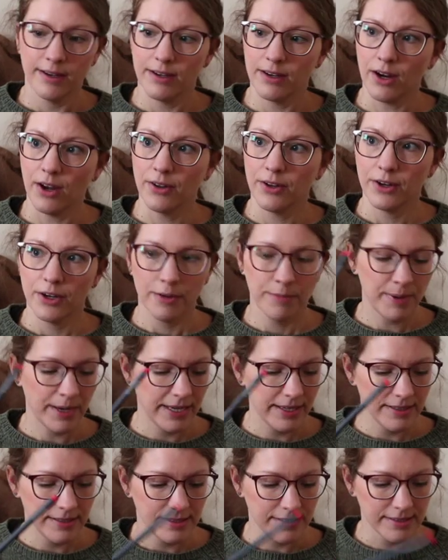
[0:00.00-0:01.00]
colored
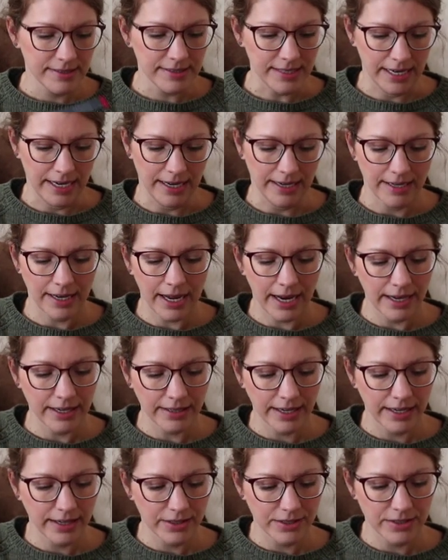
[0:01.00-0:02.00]
pens and
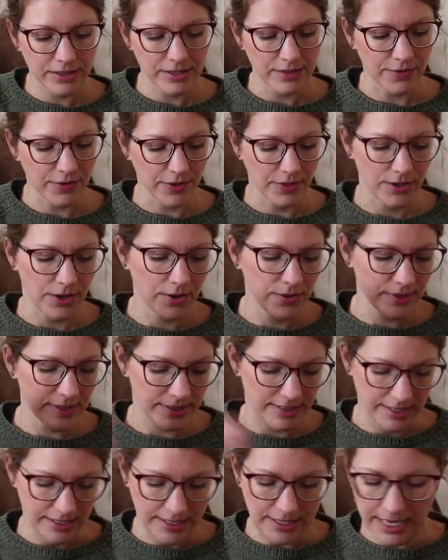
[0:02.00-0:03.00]
highlighters for
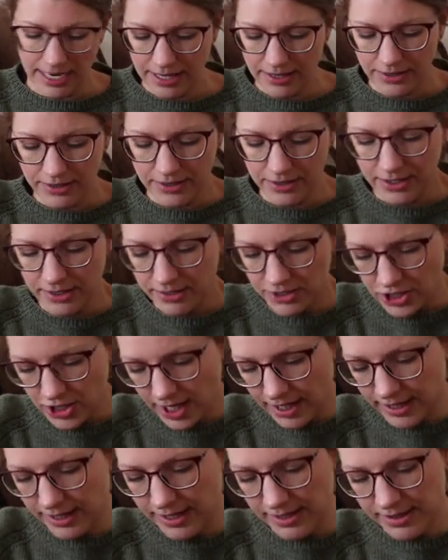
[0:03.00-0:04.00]
notes and calendar
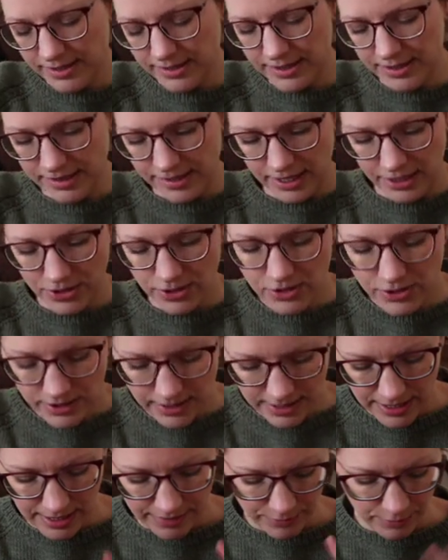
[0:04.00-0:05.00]
jottings because I usually
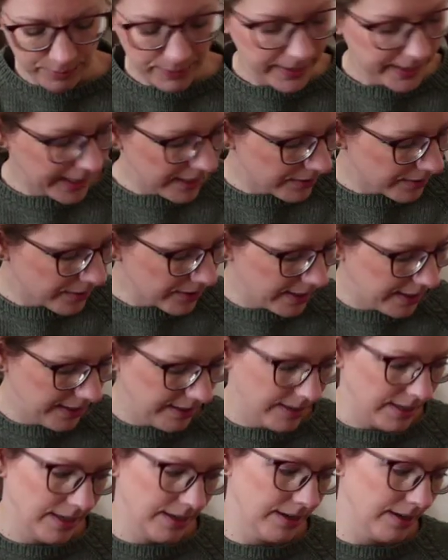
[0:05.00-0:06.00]
have a planner in
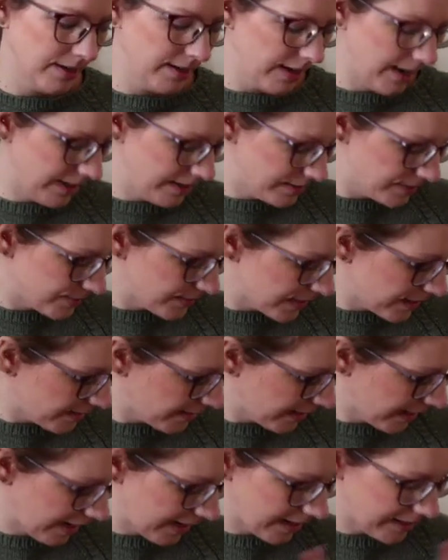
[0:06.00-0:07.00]
here as
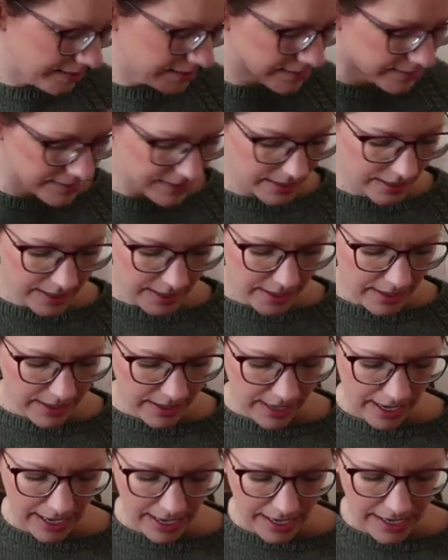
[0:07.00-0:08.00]
well as
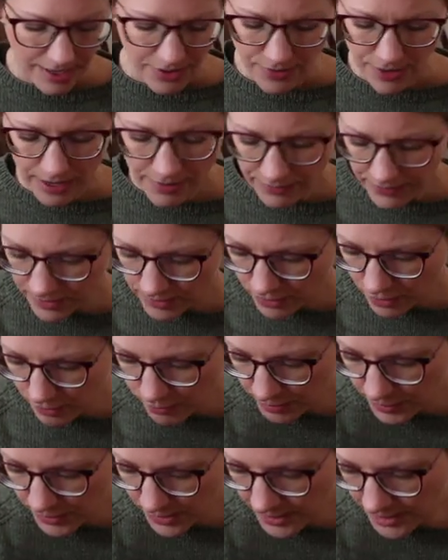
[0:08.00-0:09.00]
a graphing
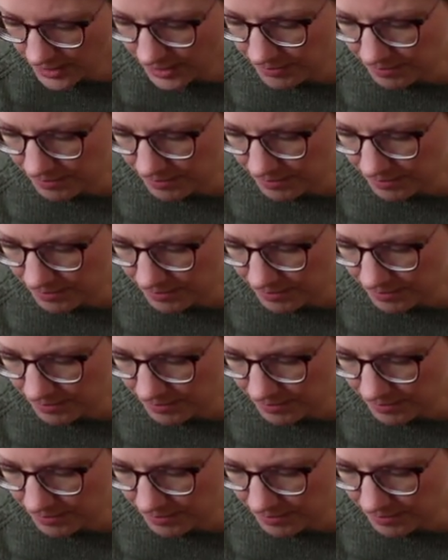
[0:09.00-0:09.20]
notebook,